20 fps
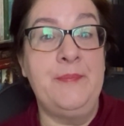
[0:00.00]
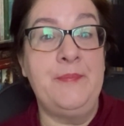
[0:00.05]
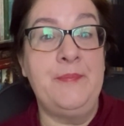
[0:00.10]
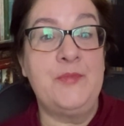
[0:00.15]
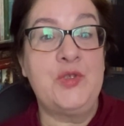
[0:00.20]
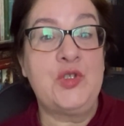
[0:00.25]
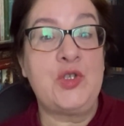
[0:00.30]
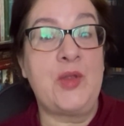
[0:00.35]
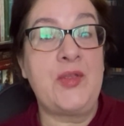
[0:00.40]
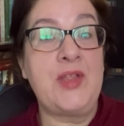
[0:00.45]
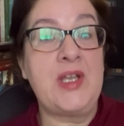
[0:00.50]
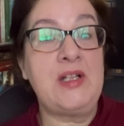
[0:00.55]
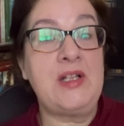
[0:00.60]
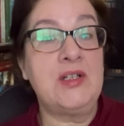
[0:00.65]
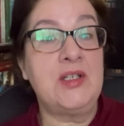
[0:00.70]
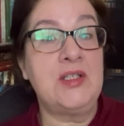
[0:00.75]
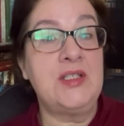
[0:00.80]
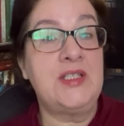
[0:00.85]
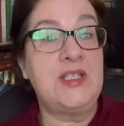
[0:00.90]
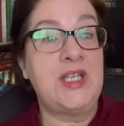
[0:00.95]
So I think I'll
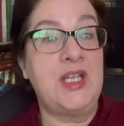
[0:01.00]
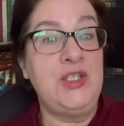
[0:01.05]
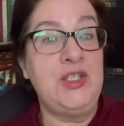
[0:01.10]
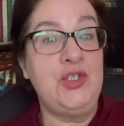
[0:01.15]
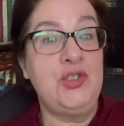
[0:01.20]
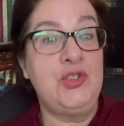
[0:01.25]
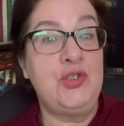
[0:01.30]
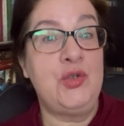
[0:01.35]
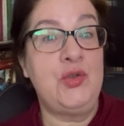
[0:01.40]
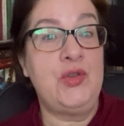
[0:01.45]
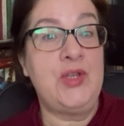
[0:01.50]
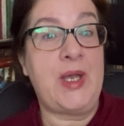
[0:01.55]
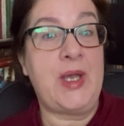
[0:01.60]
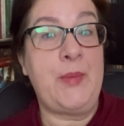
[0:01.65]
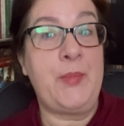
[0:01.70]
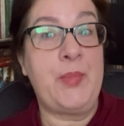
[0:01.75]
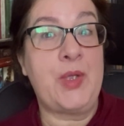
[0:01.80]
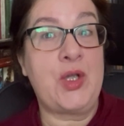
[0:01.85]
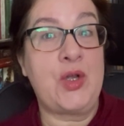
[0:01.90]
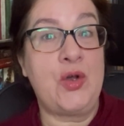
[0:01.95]
continue doing
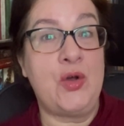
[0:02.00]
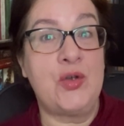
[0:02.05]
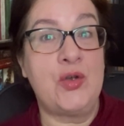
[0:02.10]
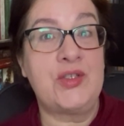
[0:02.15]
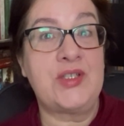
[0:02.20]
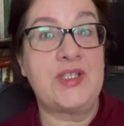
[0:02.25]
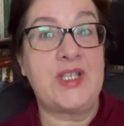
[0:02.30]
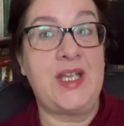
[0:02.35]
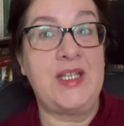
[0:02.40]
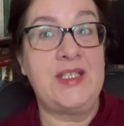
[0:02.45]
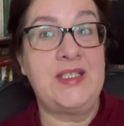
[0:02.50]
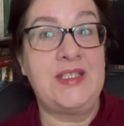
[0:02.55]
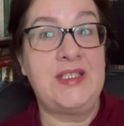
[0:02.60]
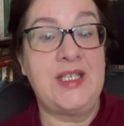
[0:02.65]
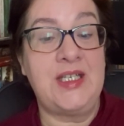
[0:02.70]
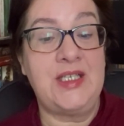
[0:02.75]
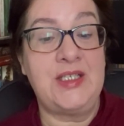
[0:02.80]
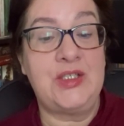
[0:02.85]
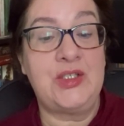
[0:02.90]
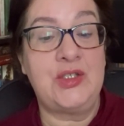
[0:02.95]
that, because I
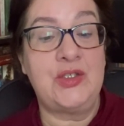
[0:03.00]
did